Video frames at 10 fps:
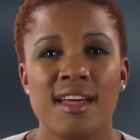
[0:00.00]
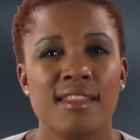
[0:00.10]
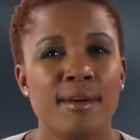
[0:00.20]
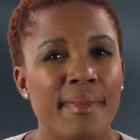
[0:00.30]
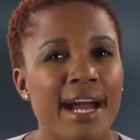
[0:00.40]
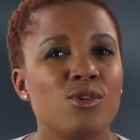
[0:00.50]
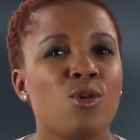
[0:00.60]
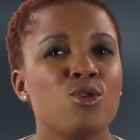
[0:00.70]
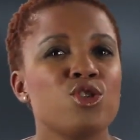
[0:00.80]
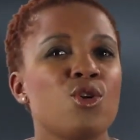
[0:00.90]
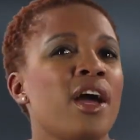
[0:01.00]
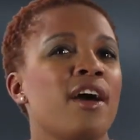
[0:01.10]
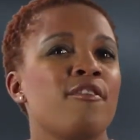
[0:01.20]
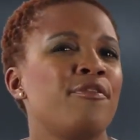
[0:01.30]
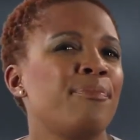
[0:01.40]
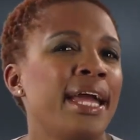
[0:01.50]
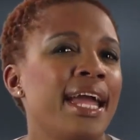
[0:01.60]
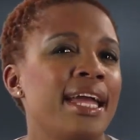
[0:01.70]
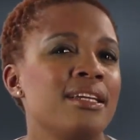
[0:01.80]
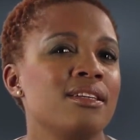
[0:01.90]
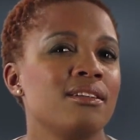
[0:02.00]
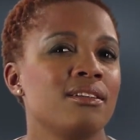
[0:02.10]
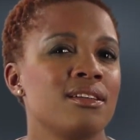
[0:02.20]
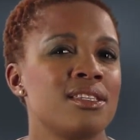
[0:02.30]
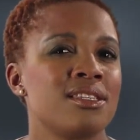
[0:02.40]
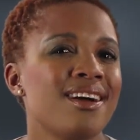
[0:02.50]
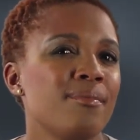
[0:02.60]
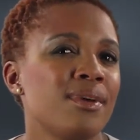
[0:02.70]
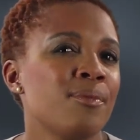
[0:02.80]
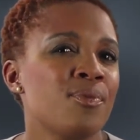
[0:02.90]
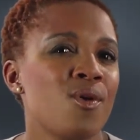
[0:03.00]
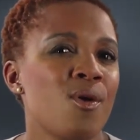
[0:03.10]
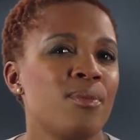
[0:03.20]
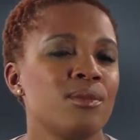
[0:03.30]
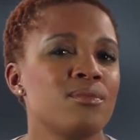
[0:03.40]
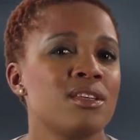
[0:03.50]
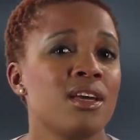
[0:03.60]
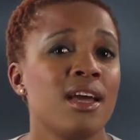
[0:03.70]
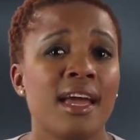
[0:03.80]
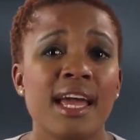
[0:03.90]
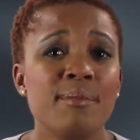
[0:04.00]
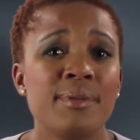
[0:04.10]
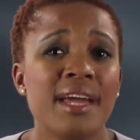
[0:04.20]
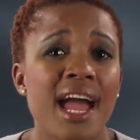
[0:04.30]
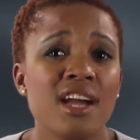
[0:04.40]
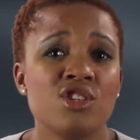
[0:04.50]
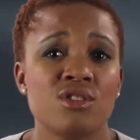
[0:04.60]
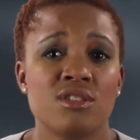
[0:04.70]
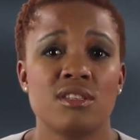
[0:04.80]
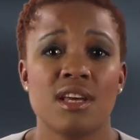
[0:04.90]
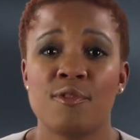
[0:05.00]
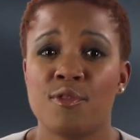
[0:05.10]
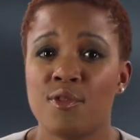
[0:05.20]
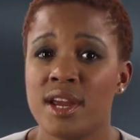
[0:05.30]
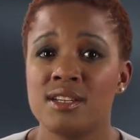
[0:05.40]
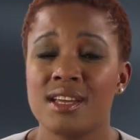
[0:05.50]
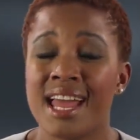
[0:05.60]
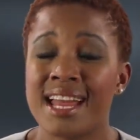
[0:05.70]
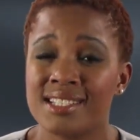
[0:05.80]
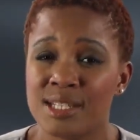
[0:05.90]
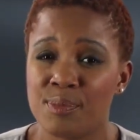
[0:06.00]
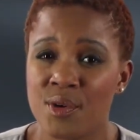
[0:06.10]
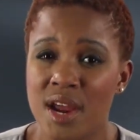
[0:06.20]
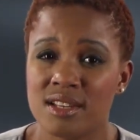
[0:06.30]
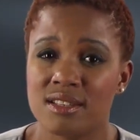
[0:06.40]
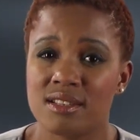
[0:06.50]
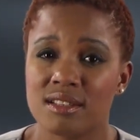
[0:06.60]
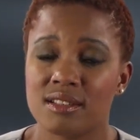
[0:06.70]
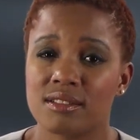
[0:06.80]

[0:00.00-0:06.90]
They might also have pain, stomach problems, and be anxious, afraid, and depressed.